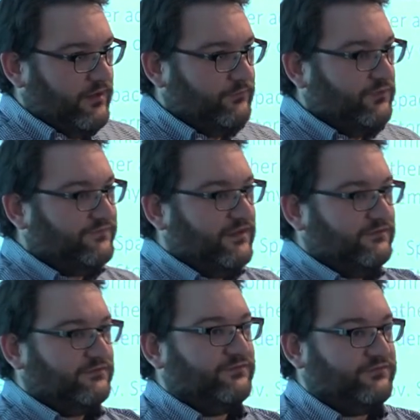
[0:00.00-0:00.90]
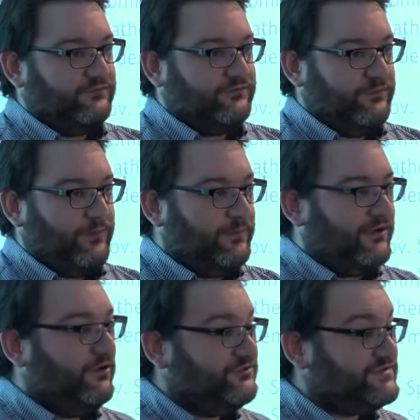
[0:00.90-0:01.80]
moved into sort of the
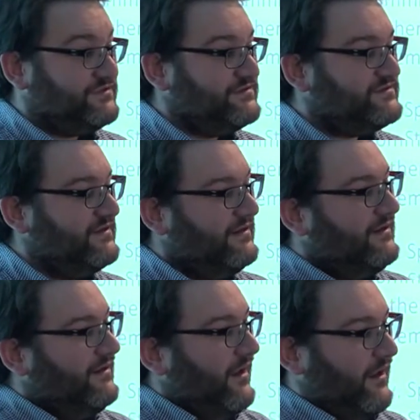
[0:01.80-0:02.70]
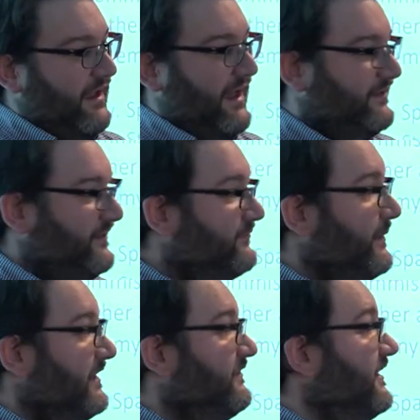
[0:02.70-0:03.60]
public consciousness, and it is
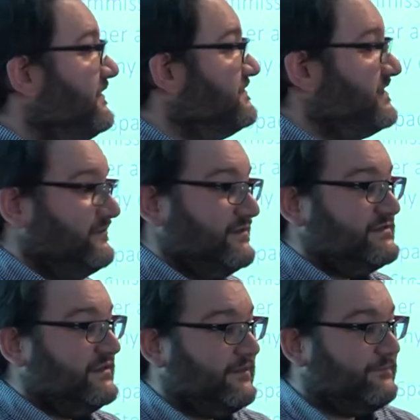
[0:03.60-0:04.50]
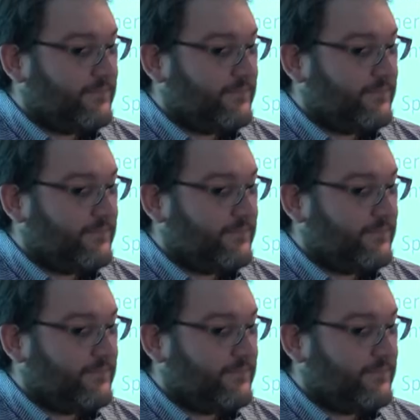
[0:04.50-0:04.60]
being taken seriously.